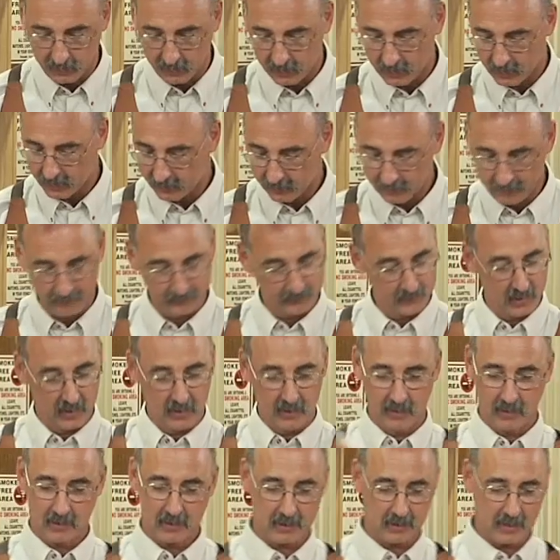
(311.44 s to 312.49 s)
the color.
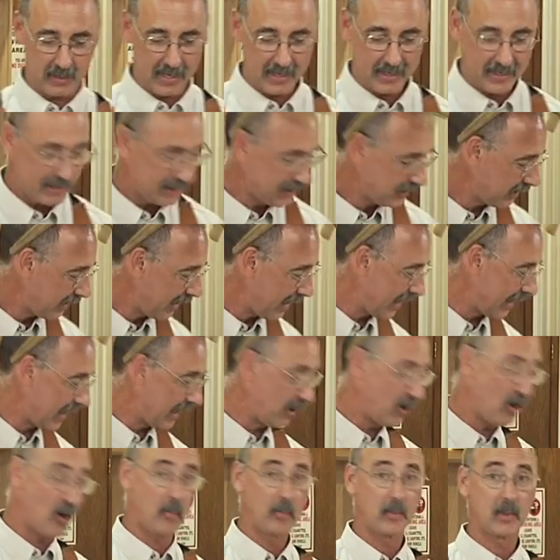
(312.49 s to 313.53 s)
So like I said,
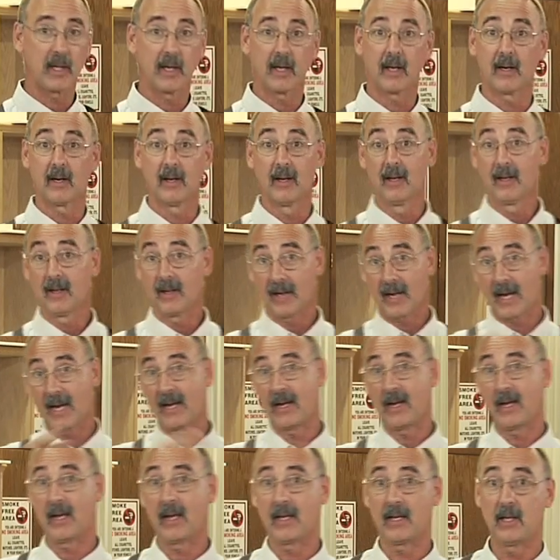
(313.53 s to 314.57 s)
I hope that I
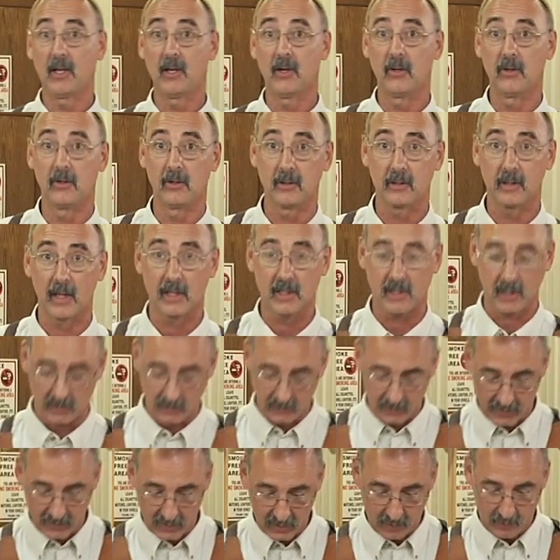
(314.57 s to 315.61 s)
can get you as
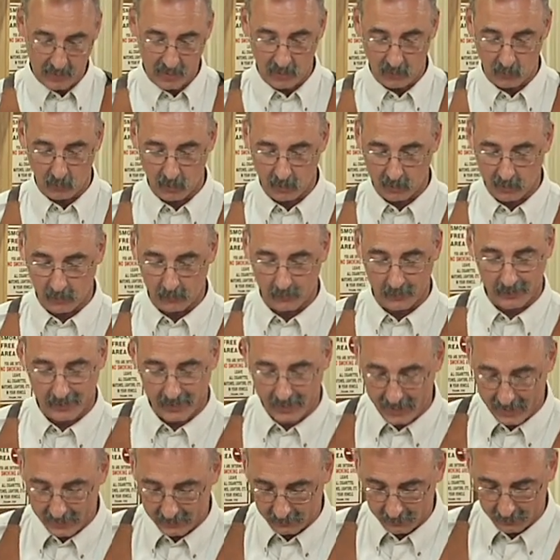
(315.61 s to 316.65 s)
excited about working with
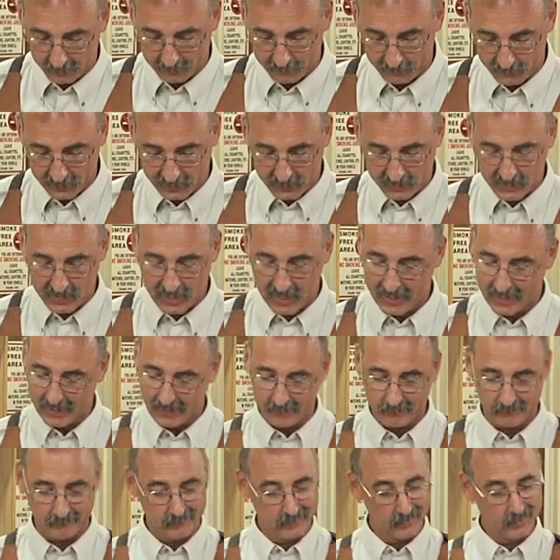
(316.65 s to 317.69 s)
Antler as I
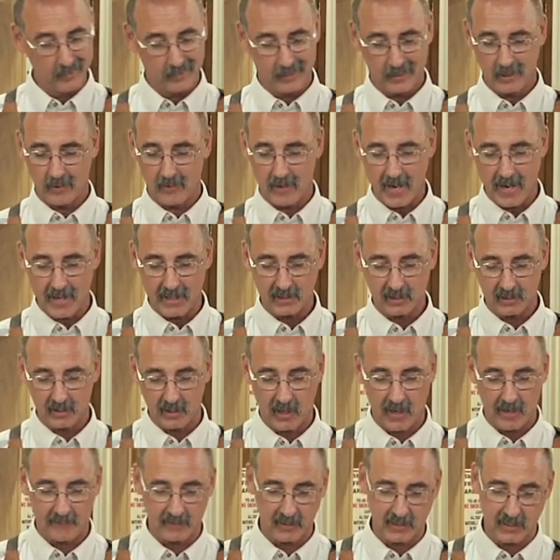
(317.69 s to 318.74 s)
am. You know, honestly,
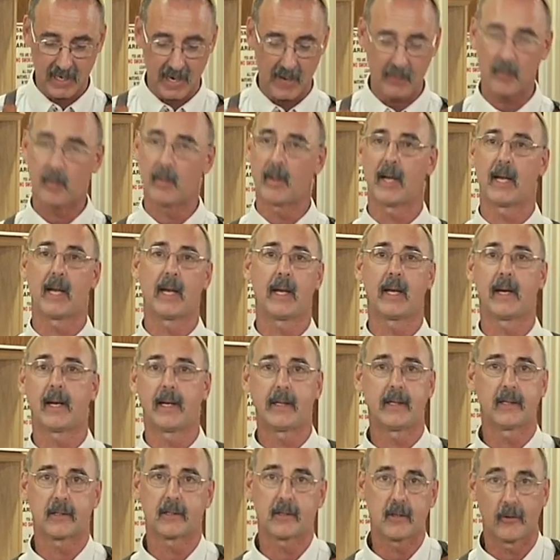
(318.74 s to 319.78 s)
off the top of my head, I
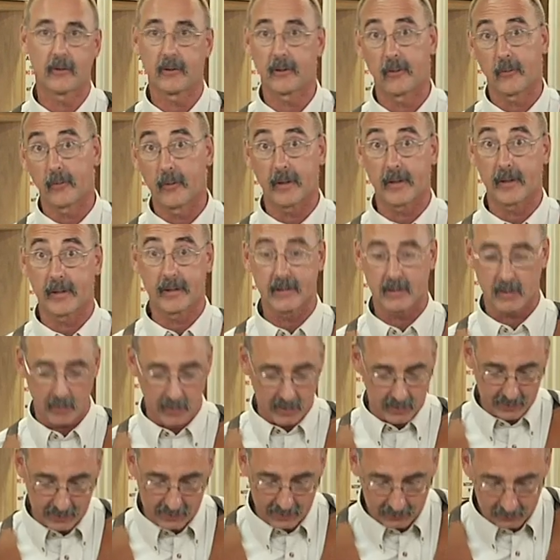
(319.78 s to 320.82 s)
just don't know what it is
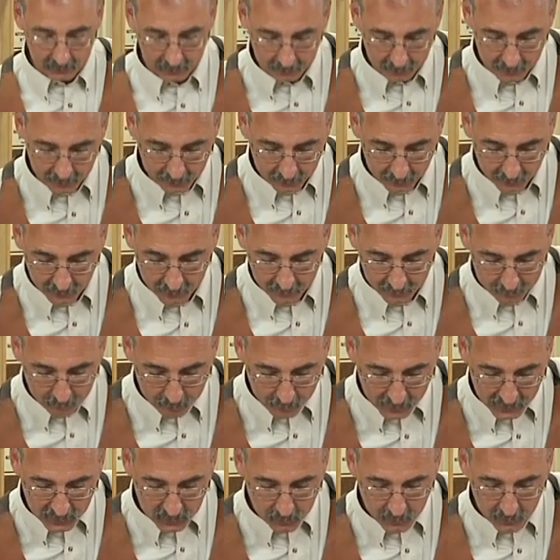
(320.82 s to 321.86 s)
about Antler that
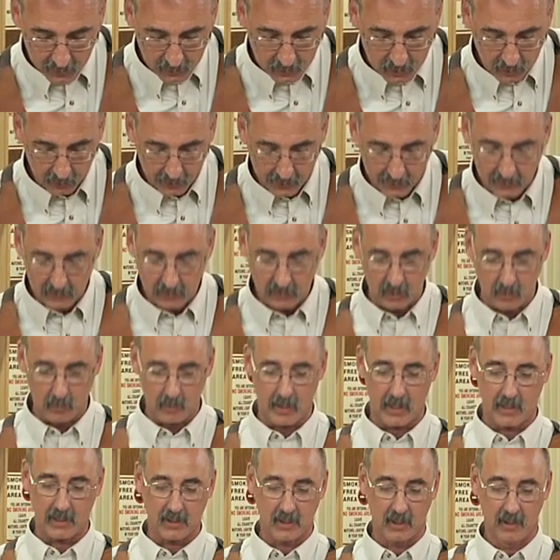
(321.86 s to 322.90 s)
makes me enjoy it so
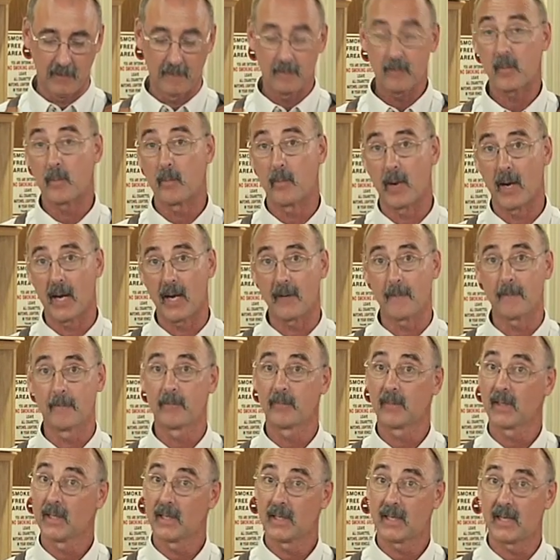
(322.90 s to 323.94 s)
much. But
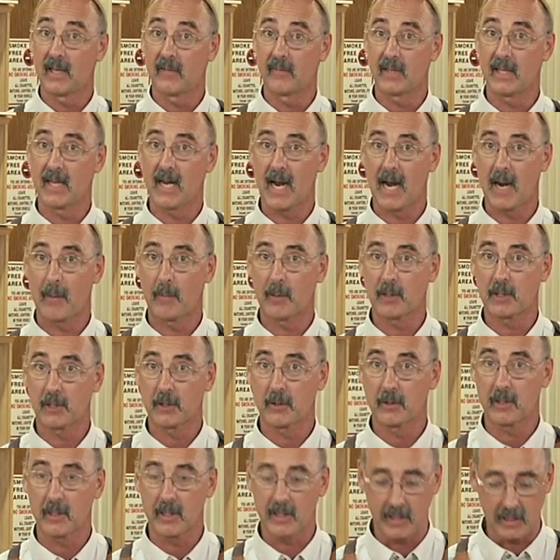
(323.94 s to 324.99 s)
given the
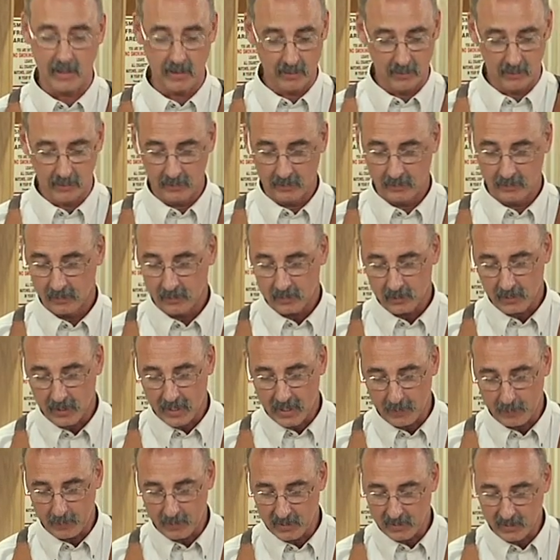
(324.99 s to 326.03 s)
opportunity,
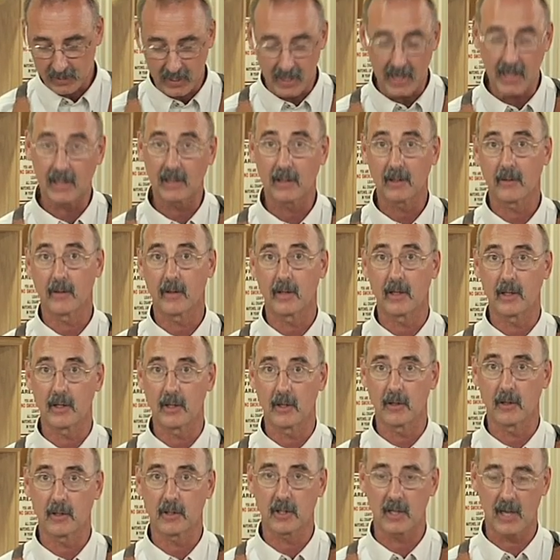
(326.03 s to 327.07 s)
try a piece of Antler in
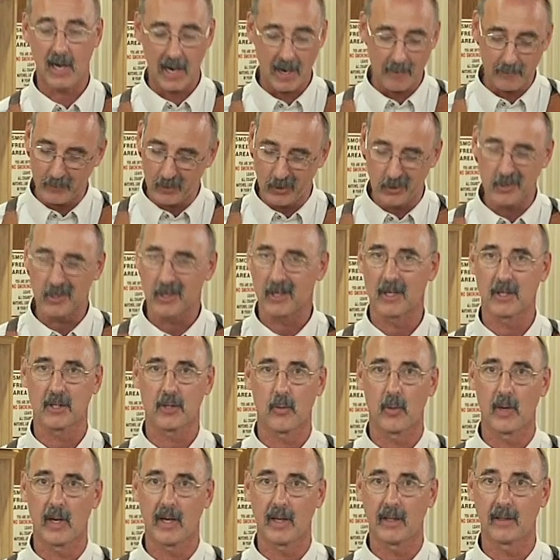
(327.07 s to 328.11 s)
your shop. Use it as
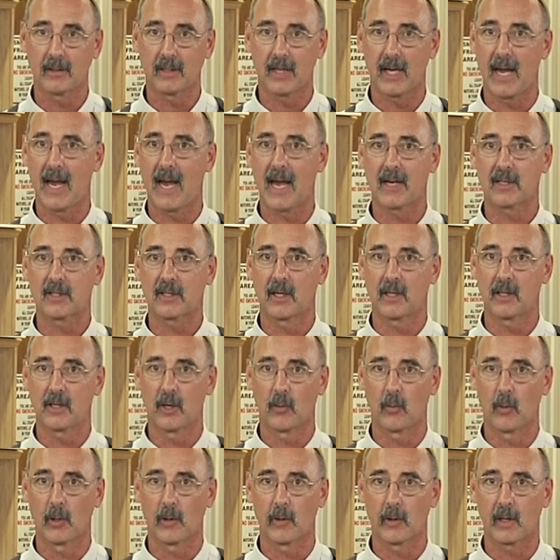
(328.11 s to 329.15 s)
a way to accent
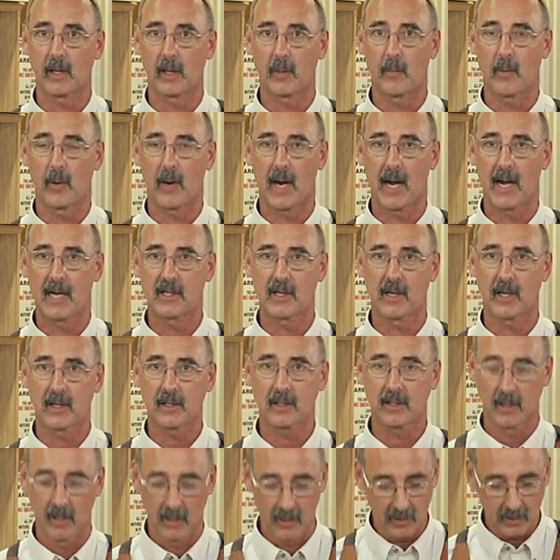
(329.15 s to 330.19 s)
your woodworking
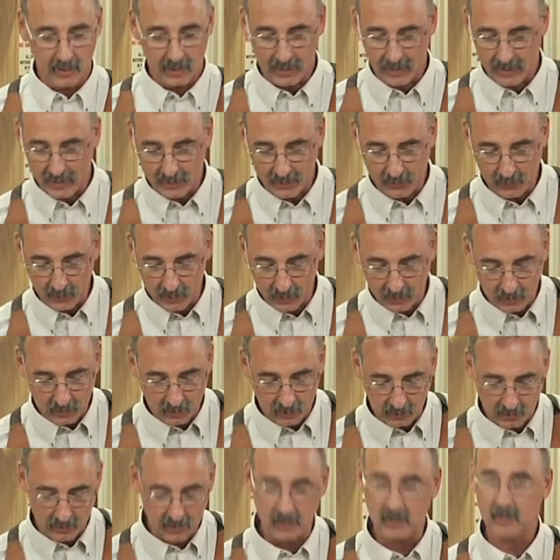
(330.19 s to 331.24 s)
projects. And I think
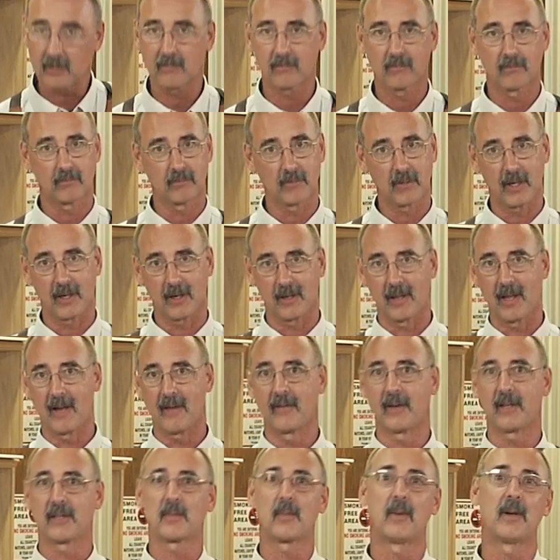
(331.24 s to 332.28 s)
you're just going to
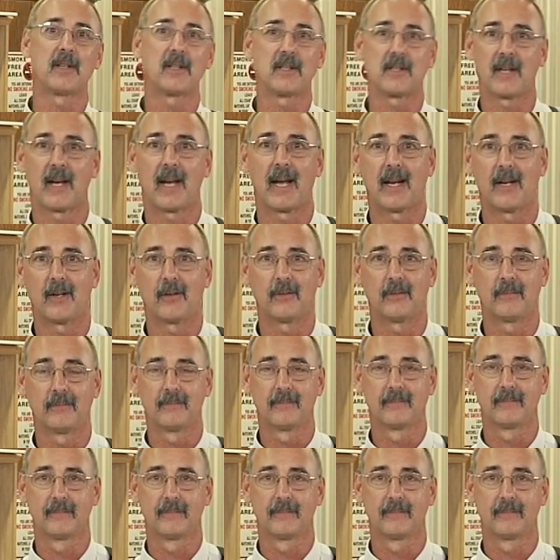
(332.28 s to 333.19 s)
love it as much as I do.